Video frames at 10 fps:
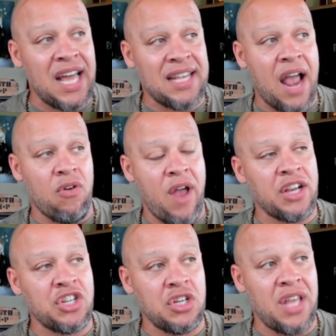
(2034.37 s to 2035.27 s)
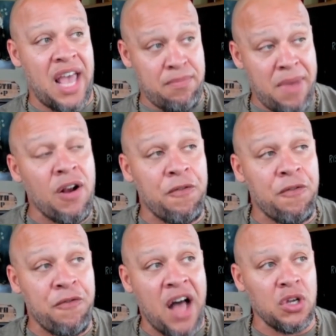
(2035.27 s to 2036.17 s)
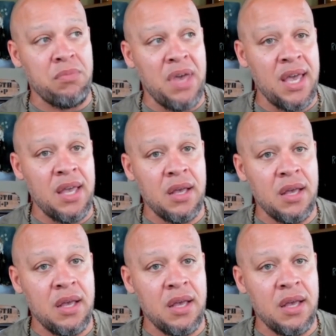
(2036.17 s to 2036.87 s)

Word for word: that direction and men are following me,